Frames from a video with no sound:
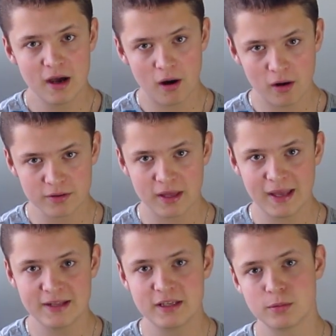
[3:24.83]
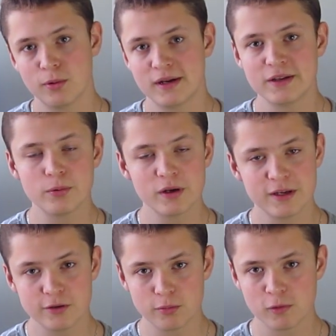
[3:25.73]
On
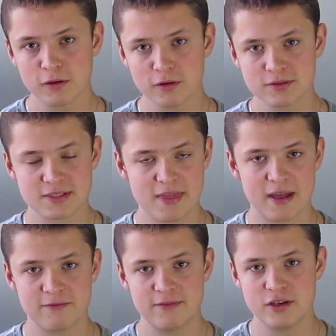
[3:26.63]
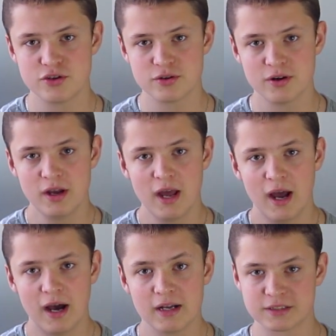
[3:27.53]
AT2020, you will lose that feature
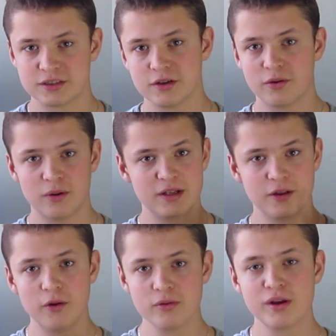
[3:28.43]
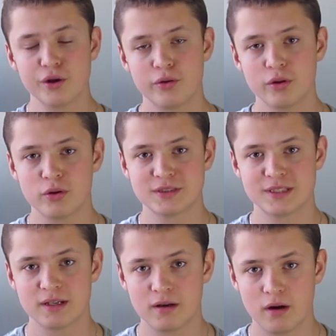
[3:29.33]
uh, so it only records
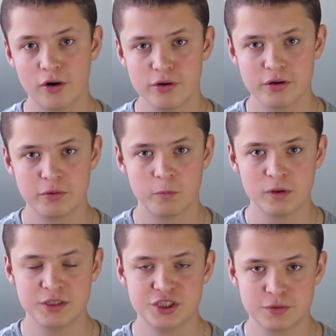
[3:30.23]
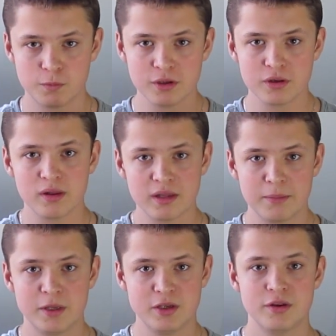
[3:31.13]
in cardio which will
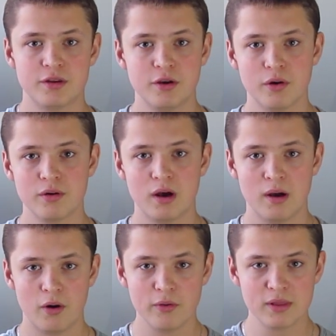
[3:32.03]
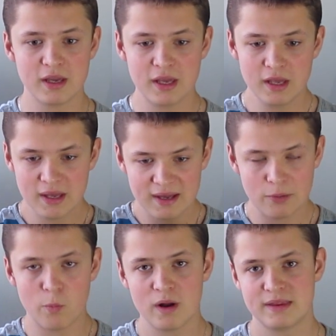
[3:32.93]
limit you to uh, only
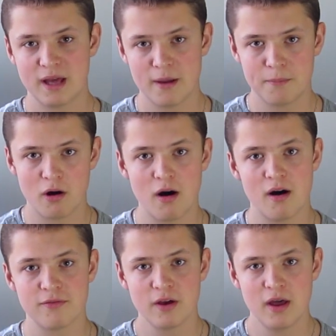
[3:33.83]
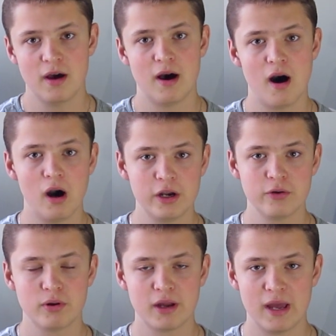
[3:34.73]
one type of uh, audio
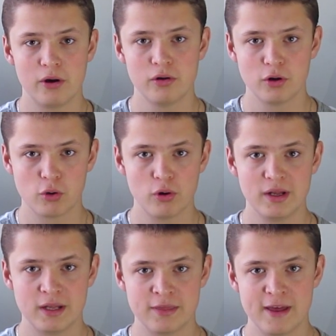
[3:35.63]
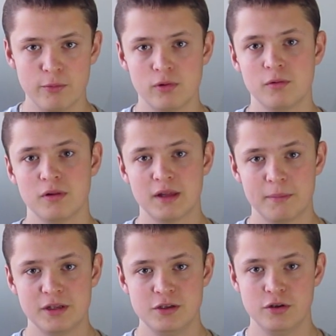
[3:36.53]
rec recording and that will
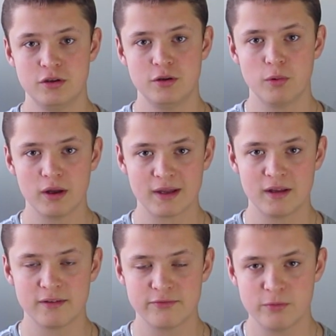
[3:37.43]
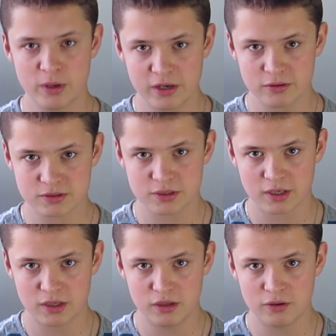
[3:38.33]
limit you to what kind of videos you
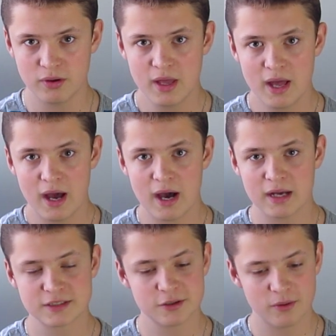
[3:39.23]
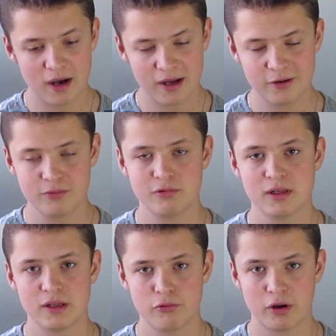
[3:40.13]
can do uh, so I don't
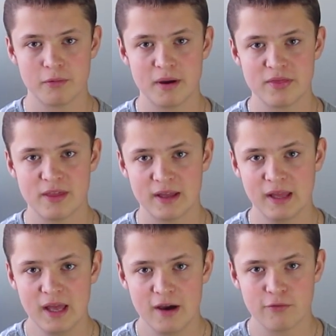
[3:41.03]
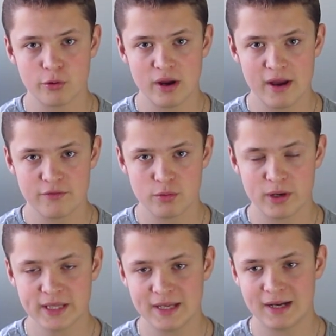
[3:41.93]
really recommend that for
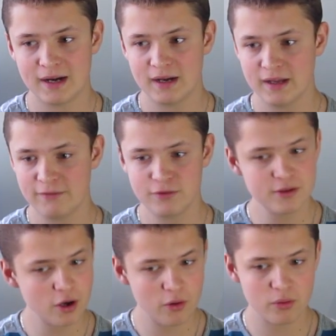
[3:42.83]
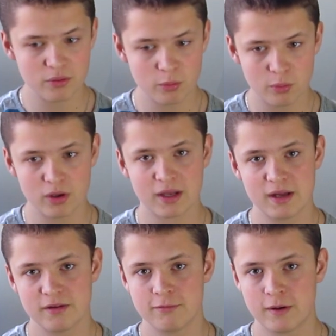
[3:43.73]
everyone uh, if you know what
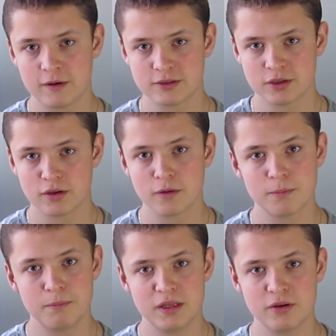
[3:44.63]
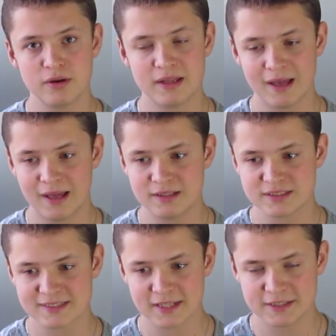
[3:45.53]
kind of videos you're gonna be doing and
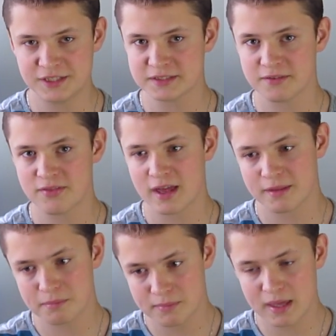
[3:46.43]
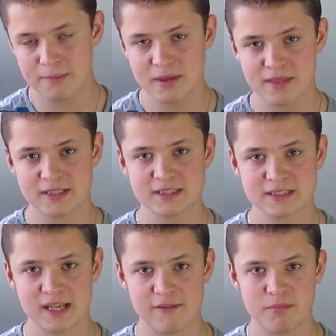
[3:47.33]
stick just with that maybe that's a
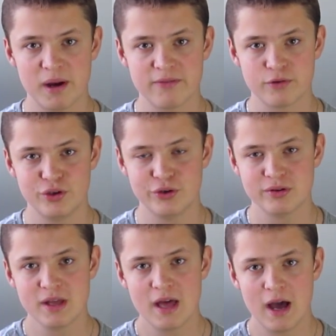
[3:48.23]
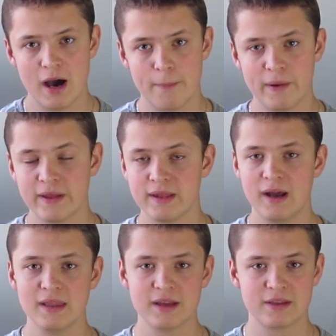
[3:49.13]
safe buy for you uh, but
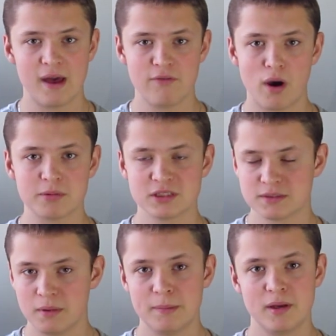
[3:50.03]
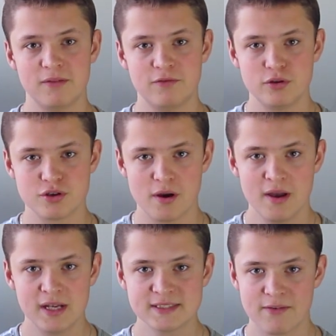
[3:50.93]
I like to have options maybe in future
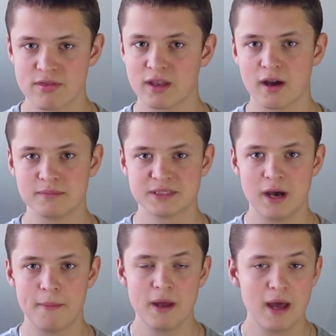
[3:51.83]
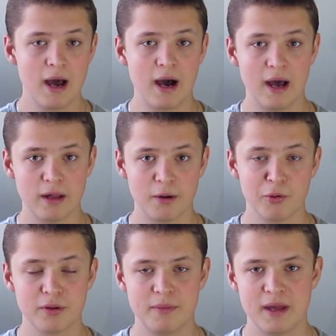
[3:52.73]
something comes up uh, and I
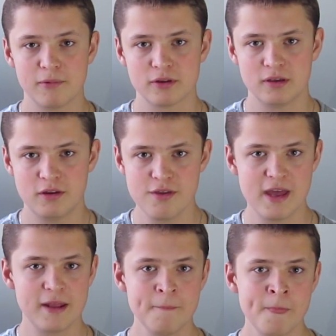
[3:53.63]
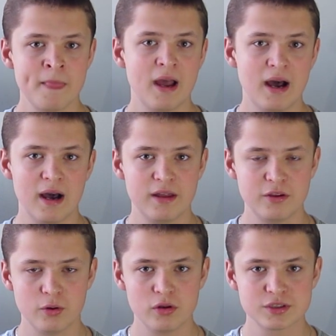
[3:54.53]
want to be able to do that uh,
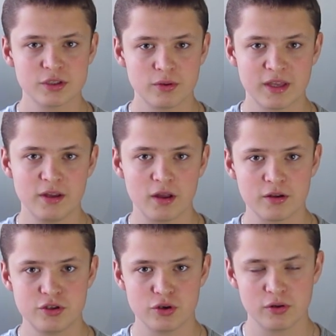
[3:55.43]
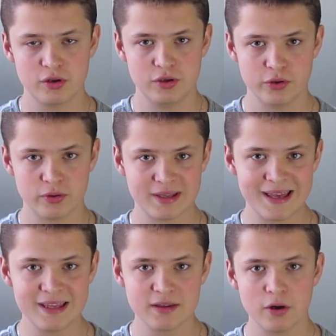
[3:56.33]
you also cannot control your
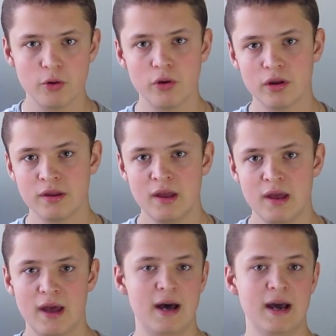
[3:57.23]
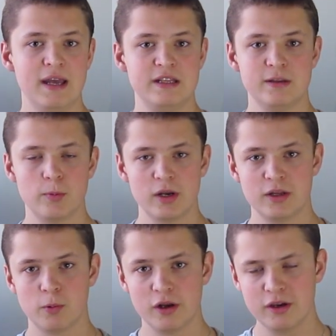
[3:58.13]
gain on uh,
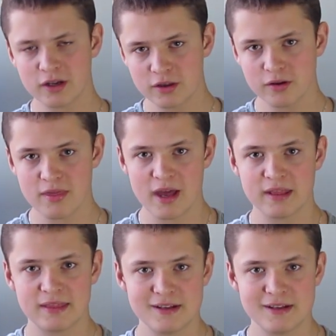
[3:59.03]
you can do that